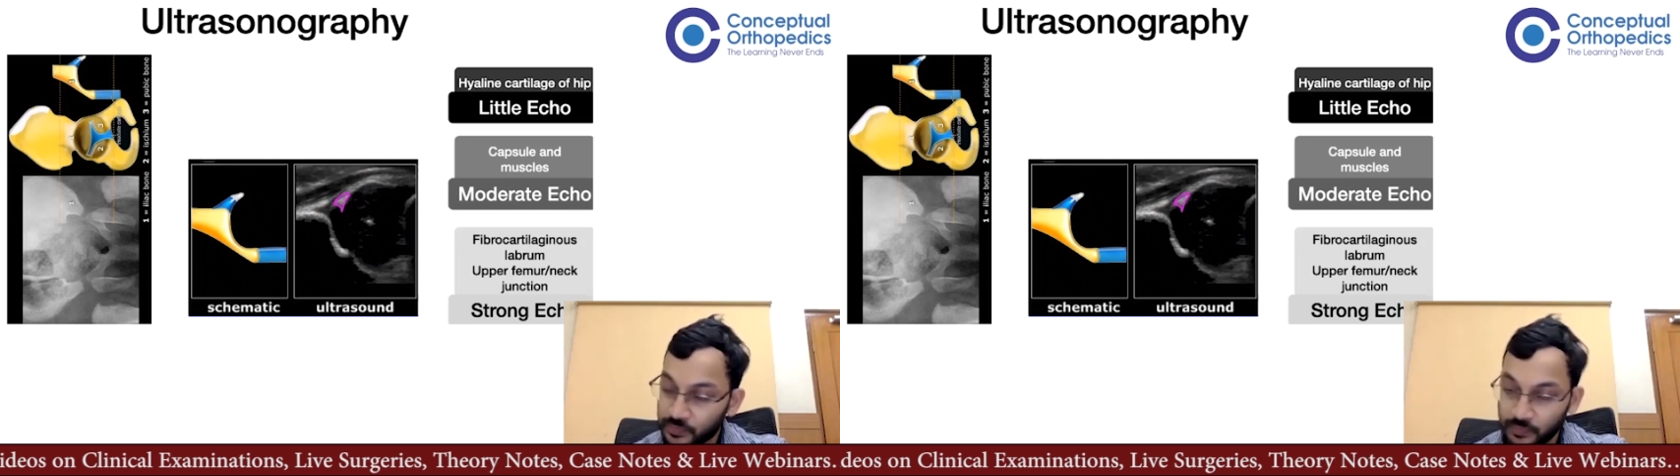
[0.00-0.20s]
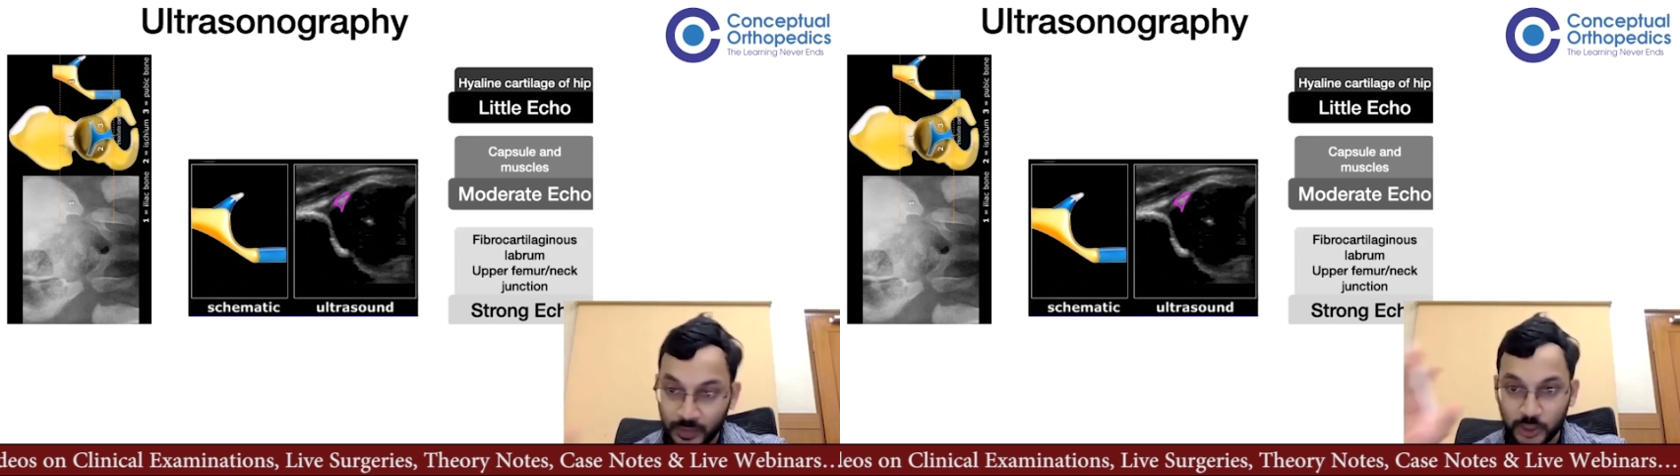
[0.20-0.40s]

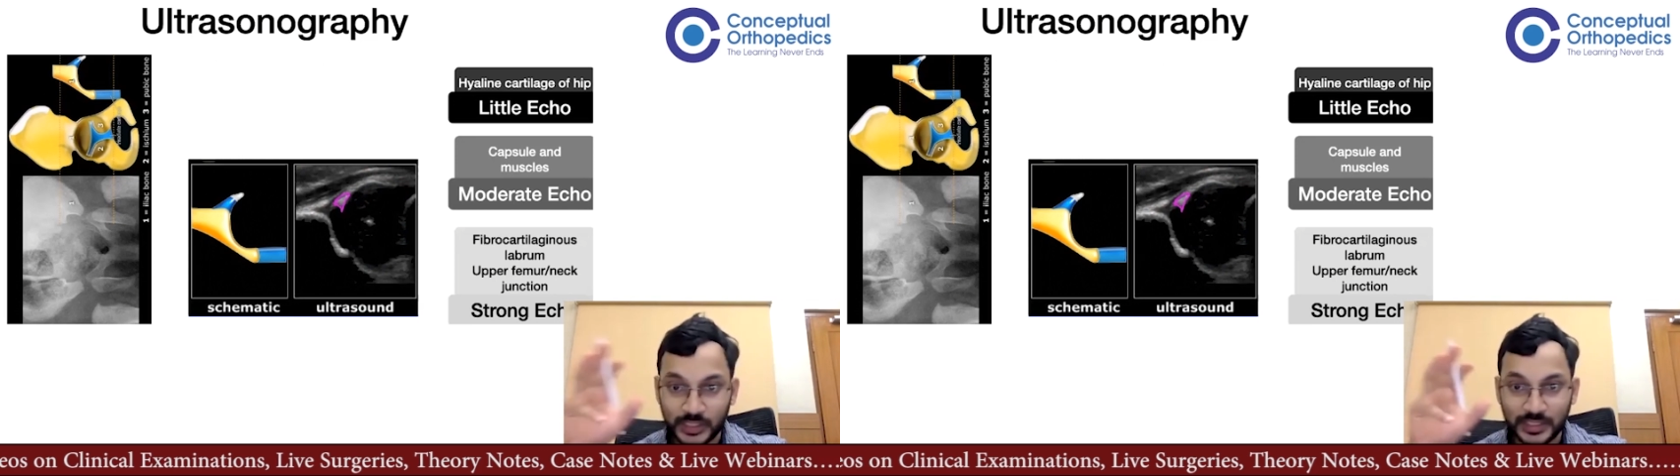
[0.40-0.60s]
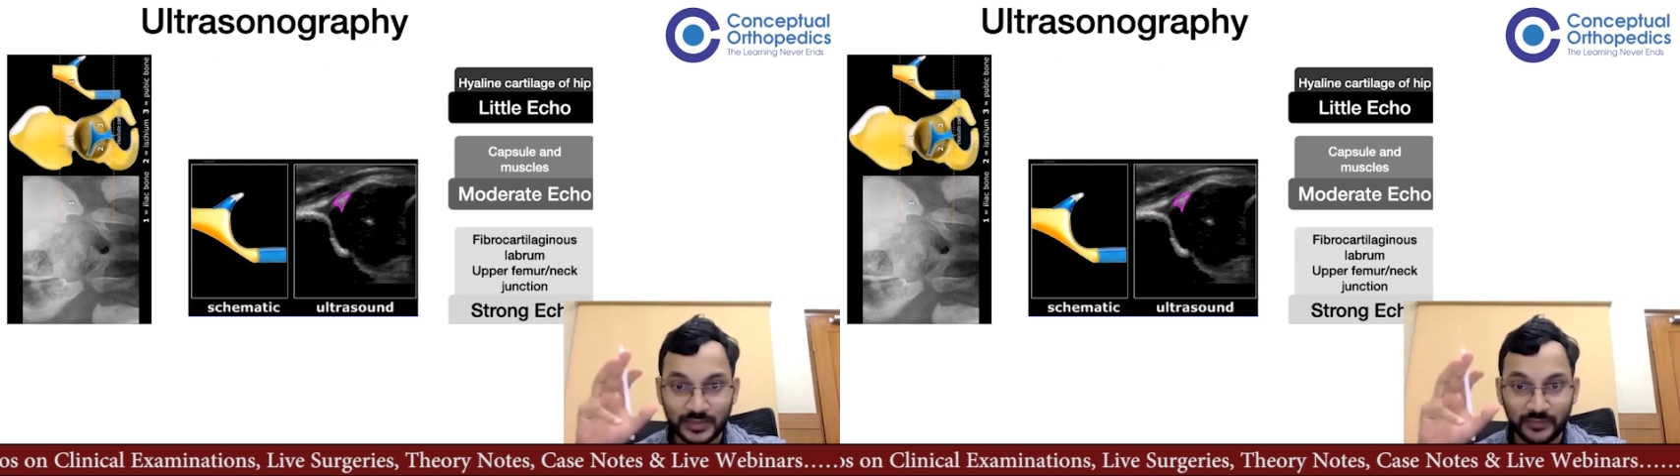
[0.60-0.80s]
because
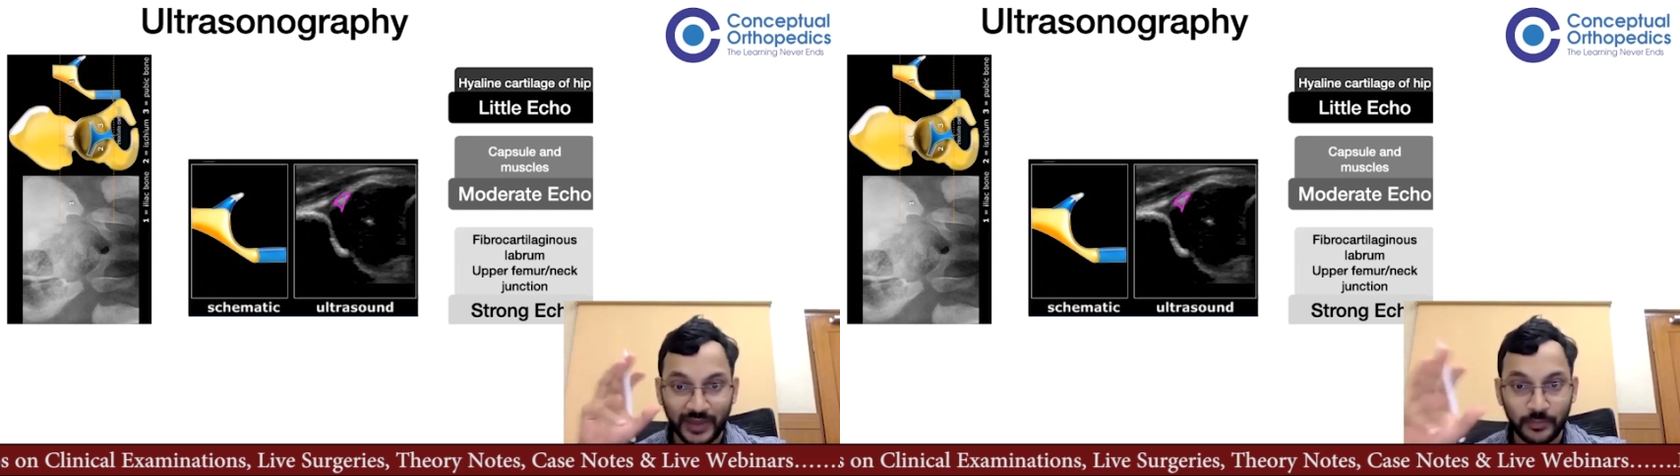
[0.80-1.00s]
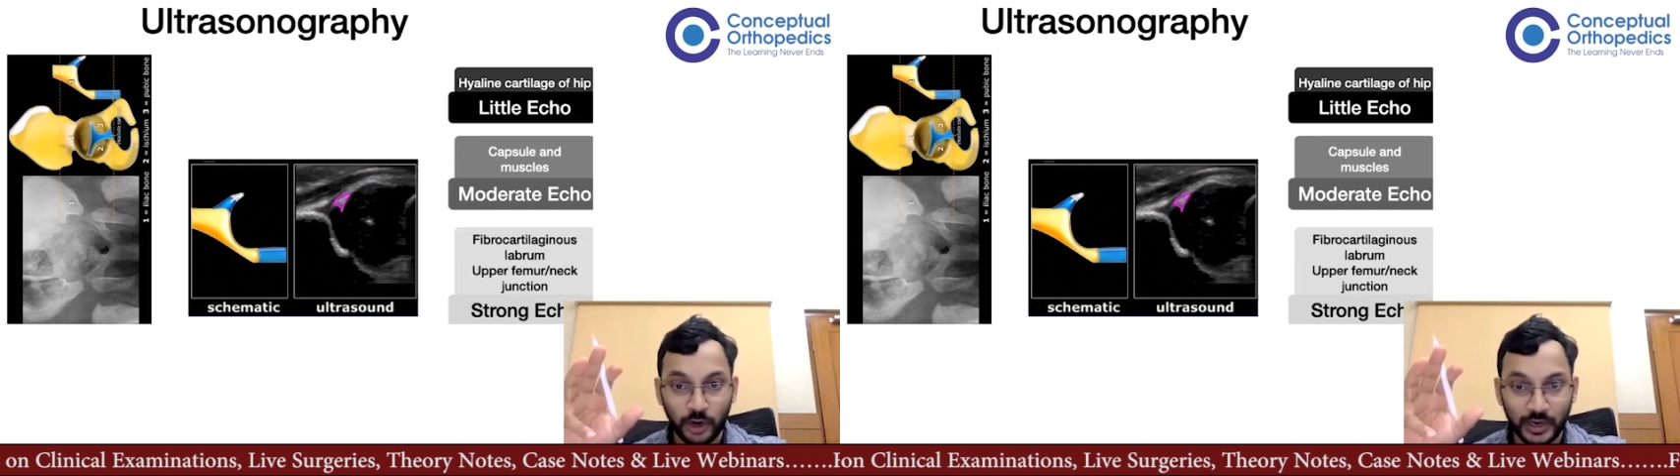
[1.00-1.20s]
it's
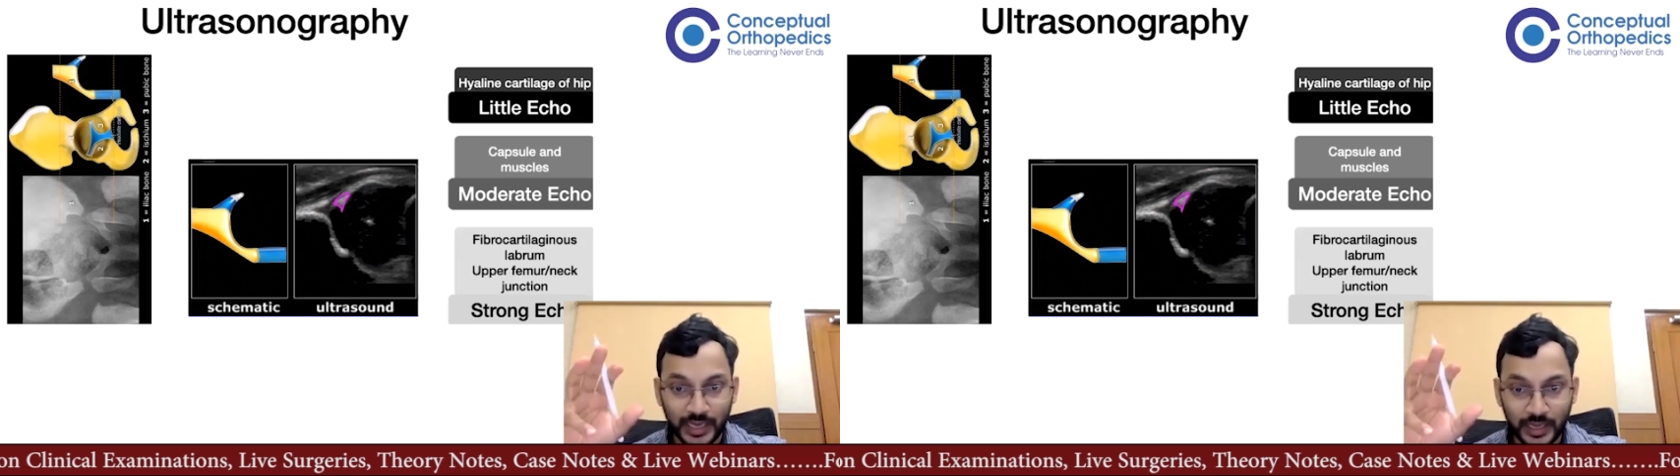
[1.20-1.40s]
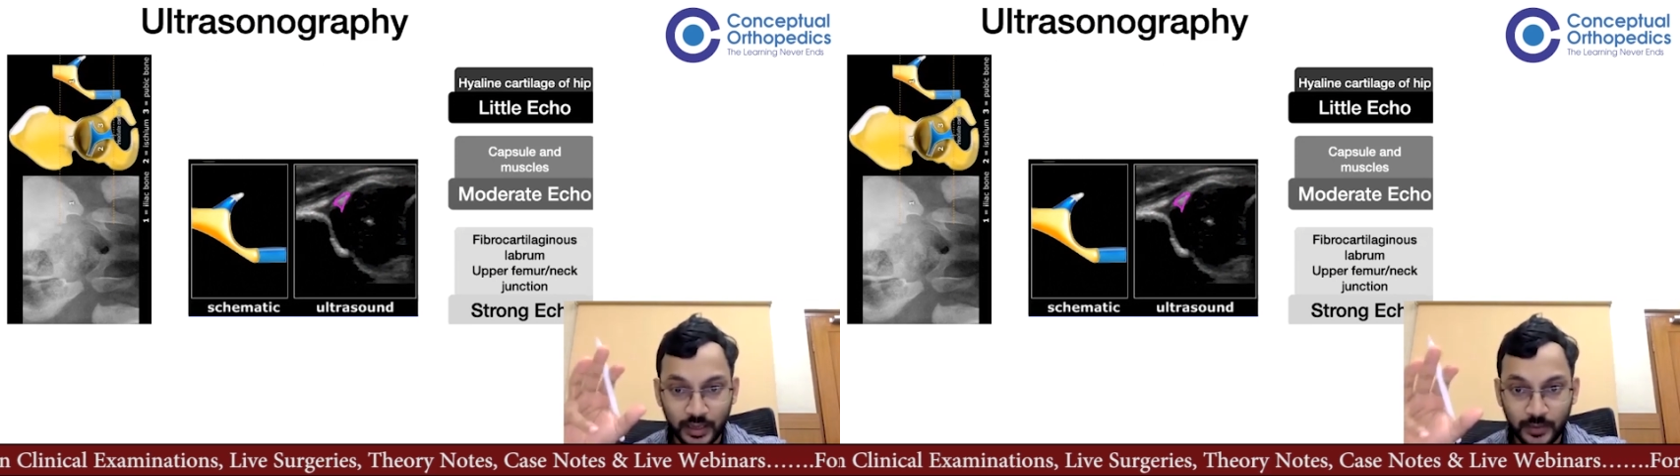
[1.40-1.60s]
fibrotic.